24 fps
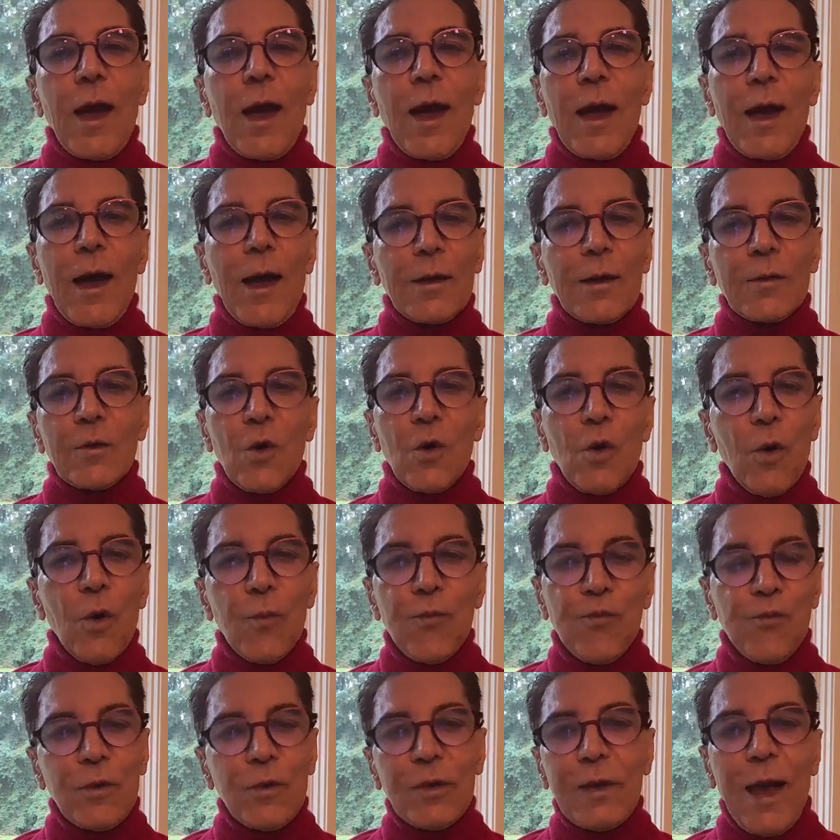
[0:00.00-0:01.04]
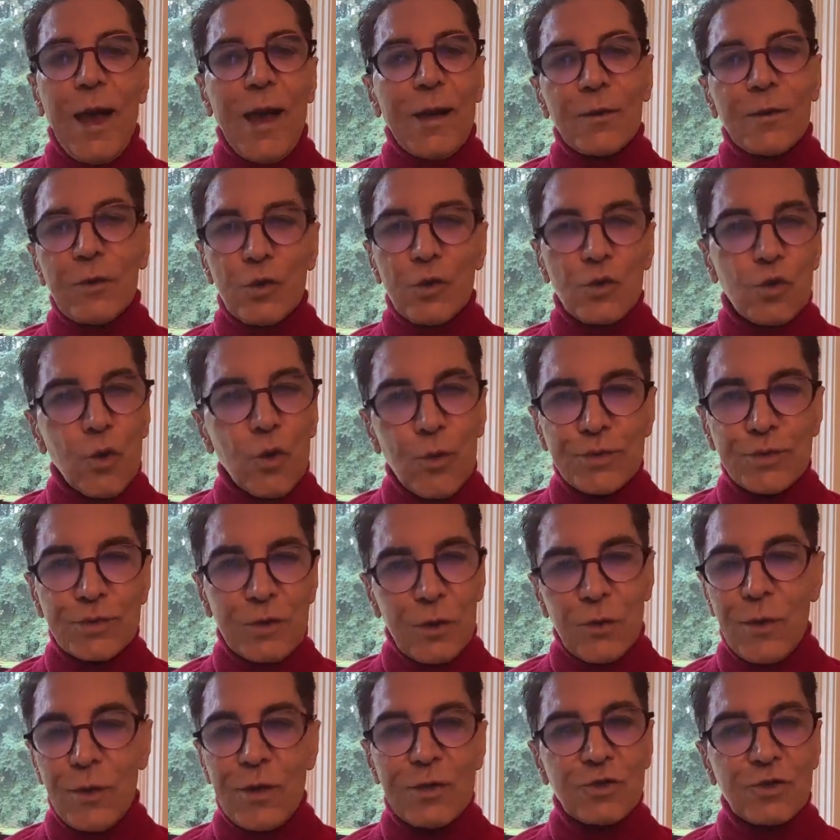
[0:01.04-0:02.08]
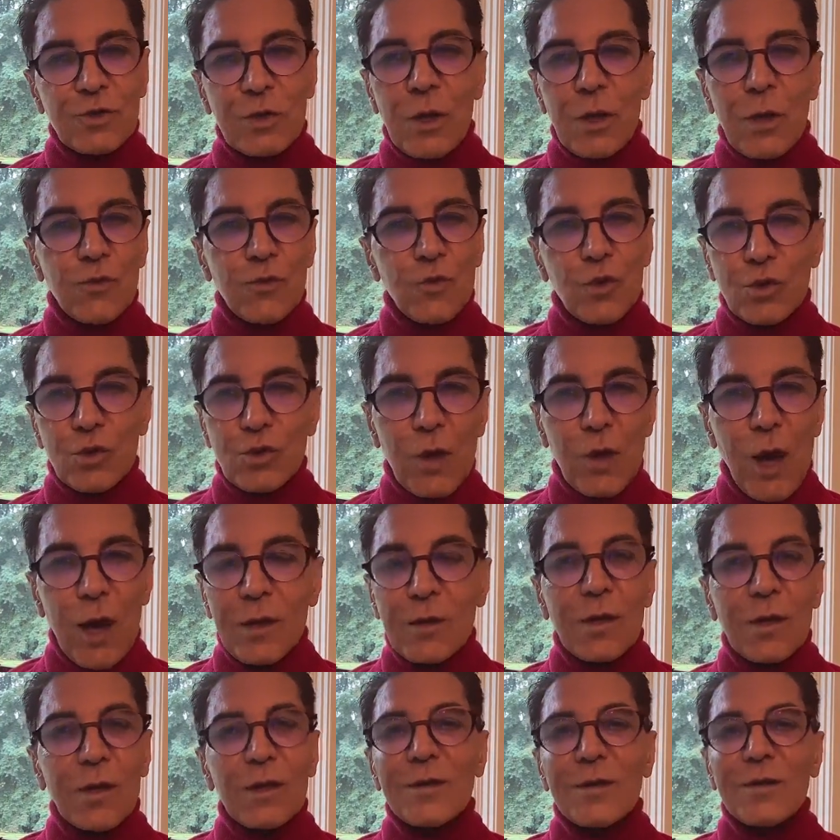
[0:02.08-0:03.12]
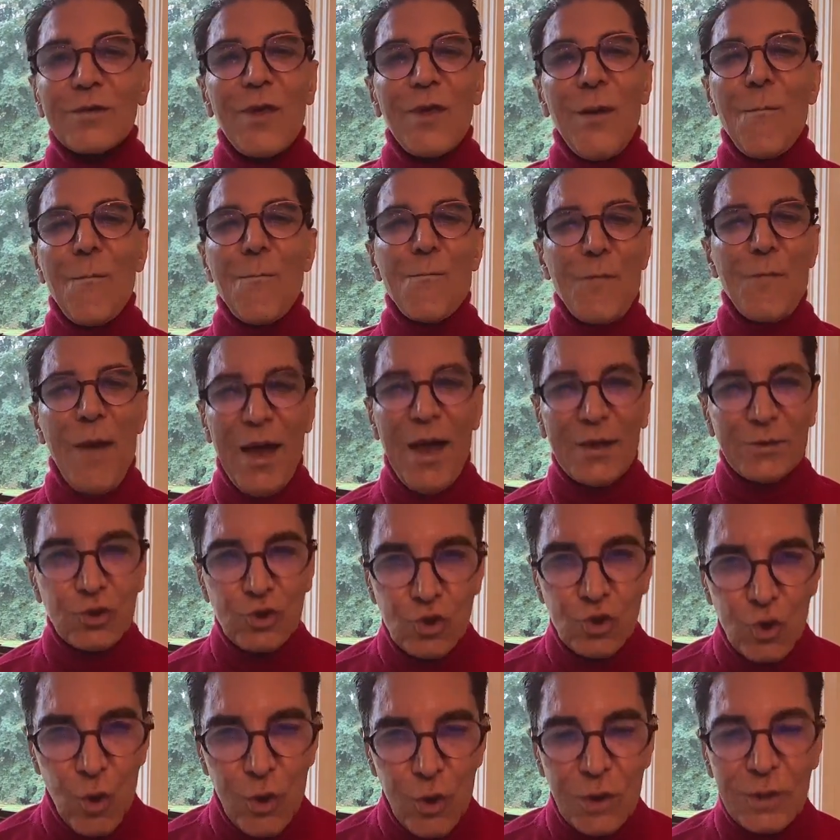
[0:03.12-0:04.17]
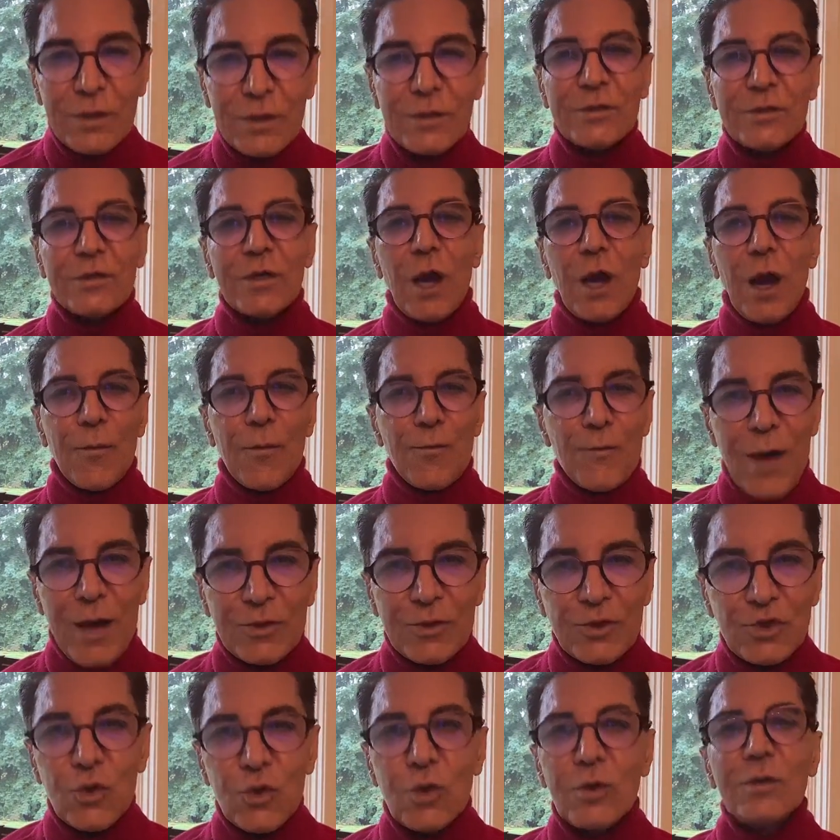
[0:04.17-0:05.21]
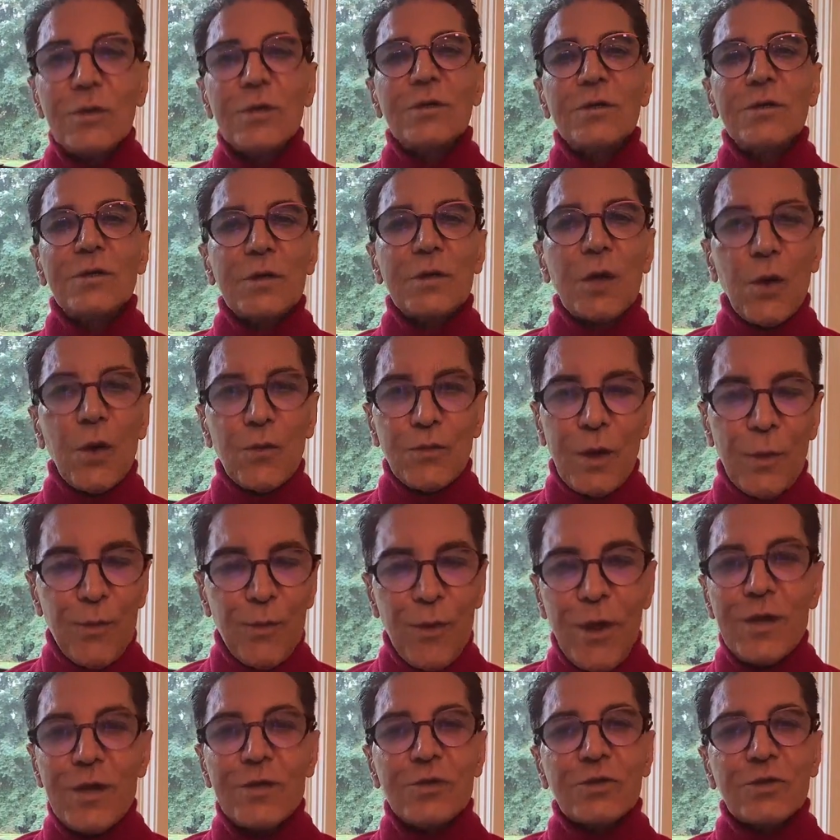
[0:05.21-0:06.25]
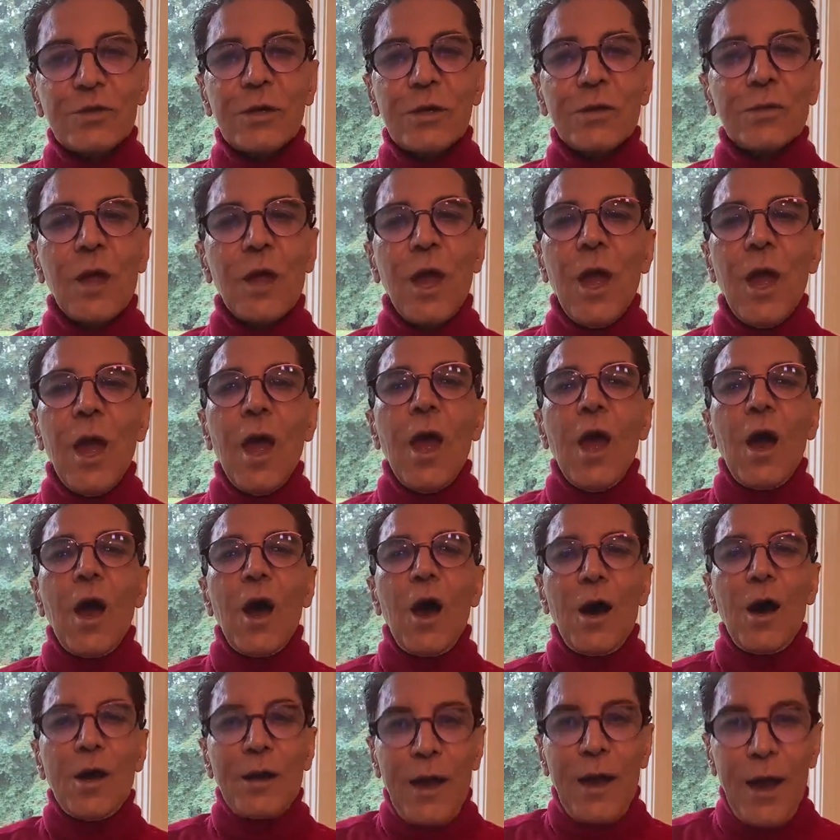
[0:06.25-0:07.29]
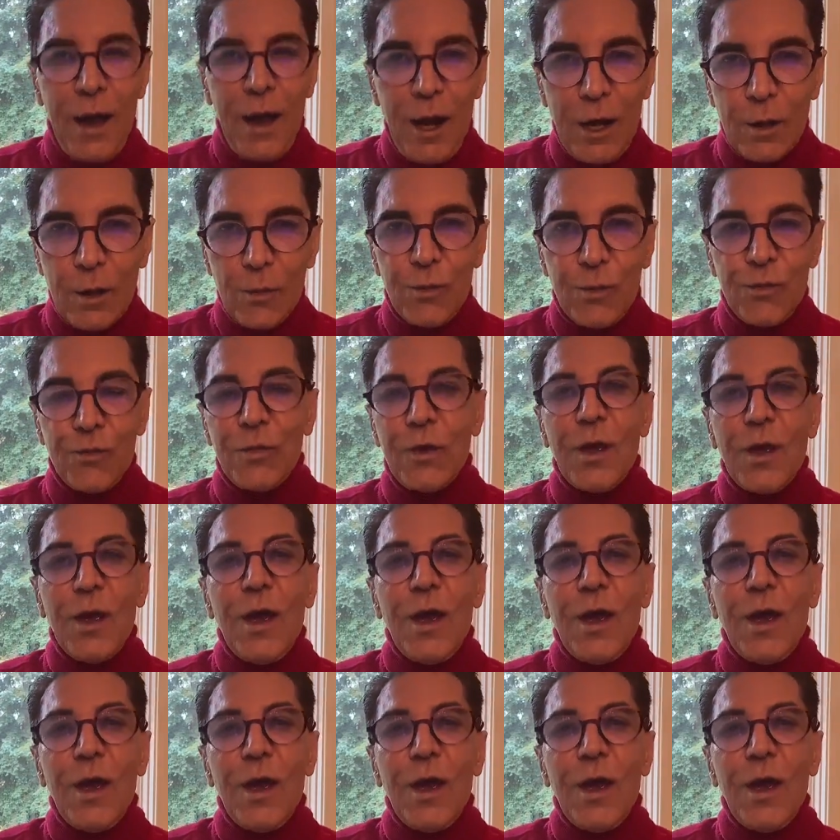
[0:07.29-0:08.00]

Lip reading: and hopefully under your observation of your doctor, the majority of the patient are helped.